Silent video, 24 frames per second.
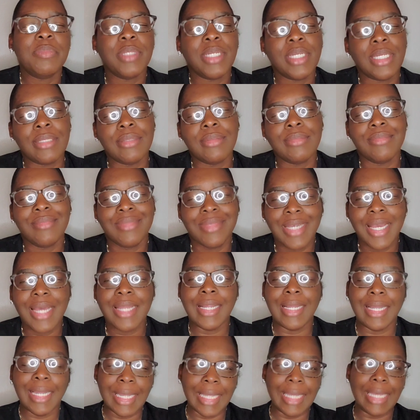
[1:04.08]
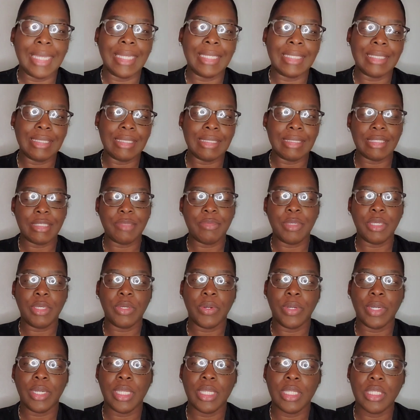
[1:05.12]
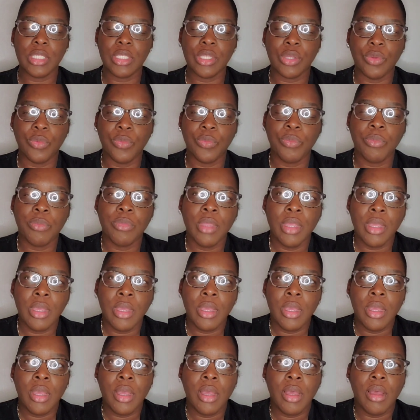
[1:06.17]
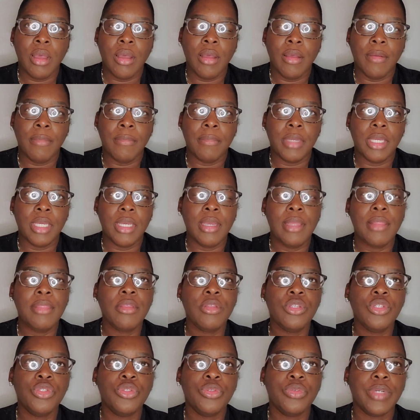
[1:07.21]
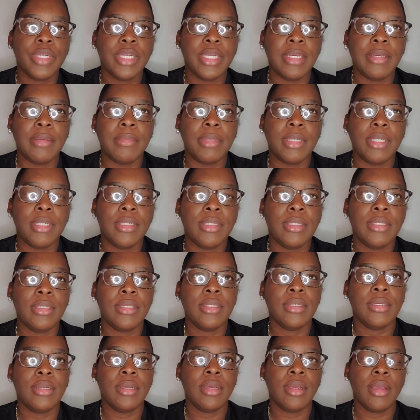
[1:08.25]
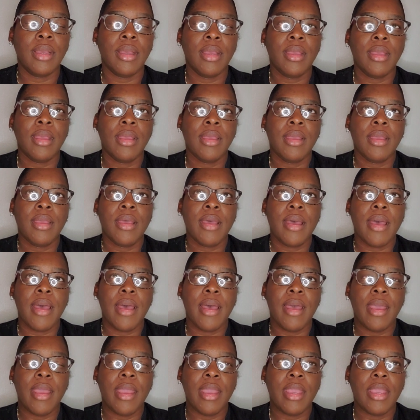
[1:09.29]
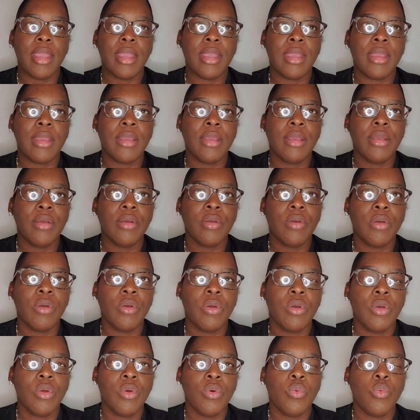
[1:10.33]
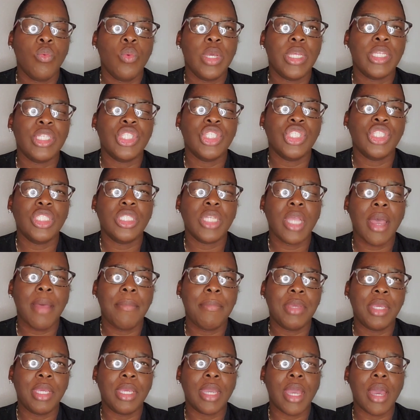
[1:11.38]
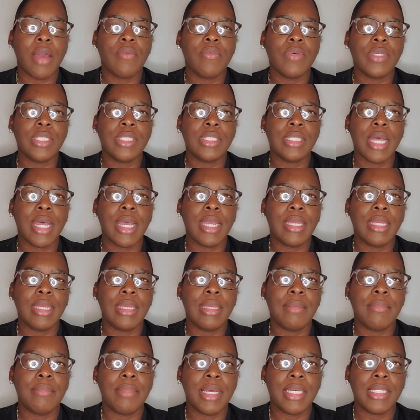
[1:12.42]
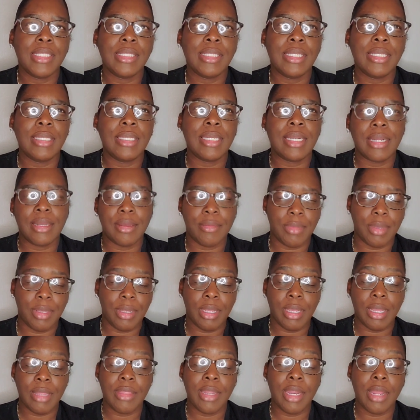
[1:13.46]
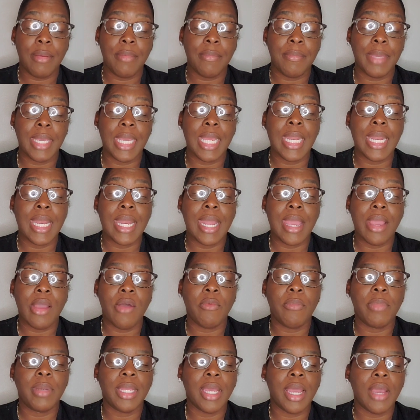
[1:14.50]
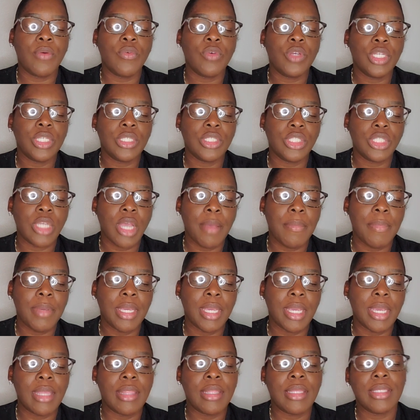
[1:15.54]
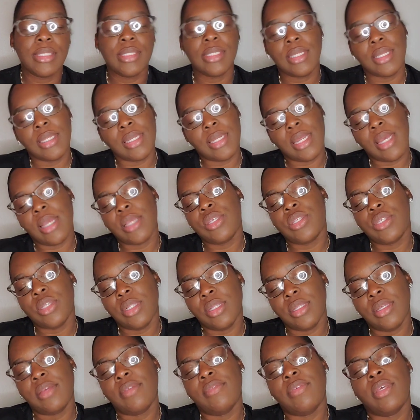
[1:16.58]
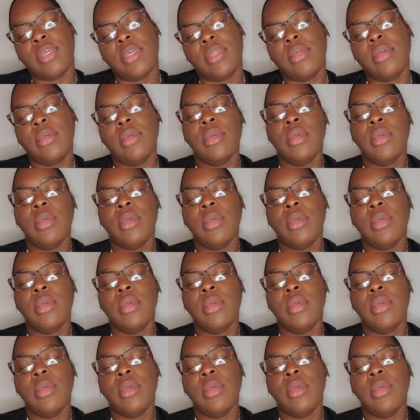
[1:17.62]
but kind of led to speak on it. So in the dream, I went shopping. I was not in my city that I'm in now, but I went shopping in the city that I used to live in,